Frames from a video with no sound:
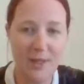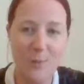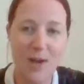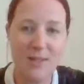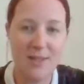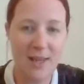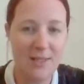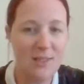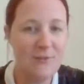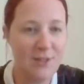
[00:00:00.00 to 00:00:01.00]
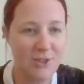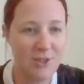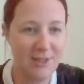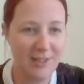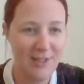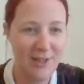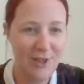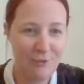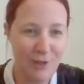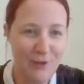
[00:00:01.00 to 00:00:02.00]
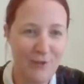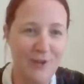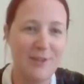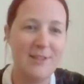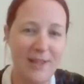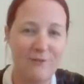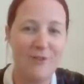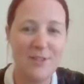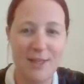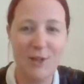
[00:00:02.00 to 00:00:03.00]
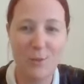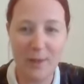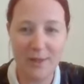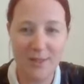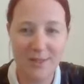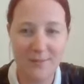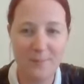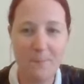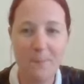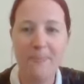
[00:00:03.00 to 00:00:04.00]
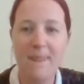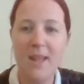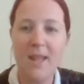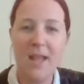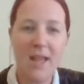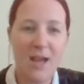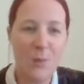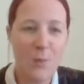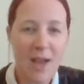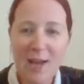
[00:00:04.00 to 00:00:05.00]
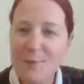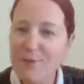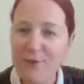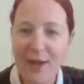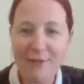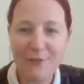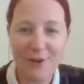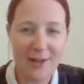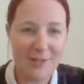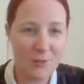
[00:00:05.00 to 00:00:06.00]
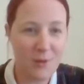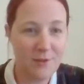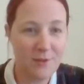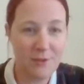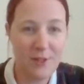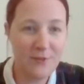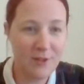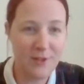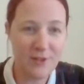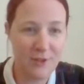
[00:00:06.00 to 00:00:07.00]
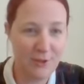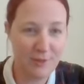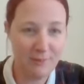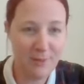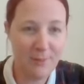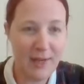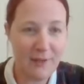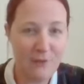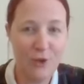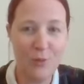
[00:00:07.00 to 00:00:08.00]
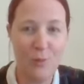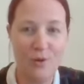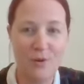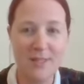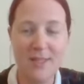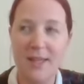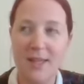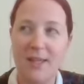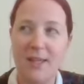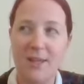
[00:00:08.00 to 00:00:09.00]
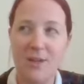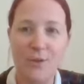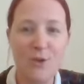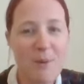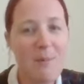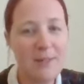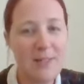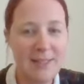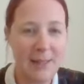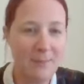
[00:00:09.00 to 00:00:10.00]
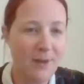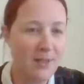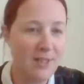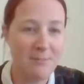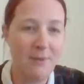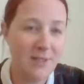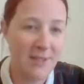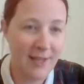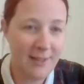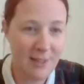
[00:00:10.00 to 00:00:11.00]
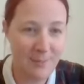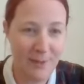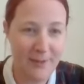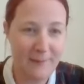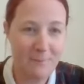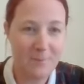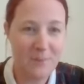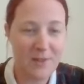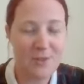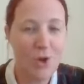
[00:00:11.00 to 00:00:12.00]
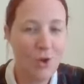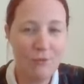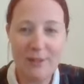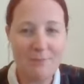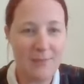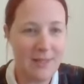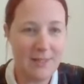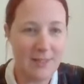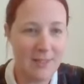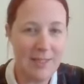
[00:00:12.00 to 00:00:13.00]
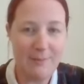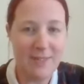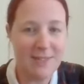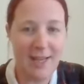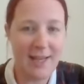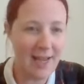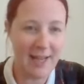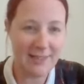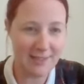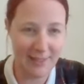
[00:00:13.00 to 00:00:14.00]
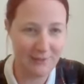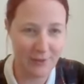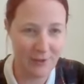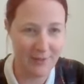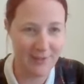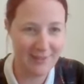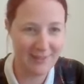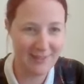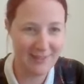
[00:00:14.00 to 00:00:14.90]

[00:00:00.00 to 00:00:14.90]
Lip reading: and we had to individually refund every single person. And we had about £5,000 worth of refunds to do. But my view was, those people need that money as much as I need money. It's not really mine to keep because I can't deliver on it.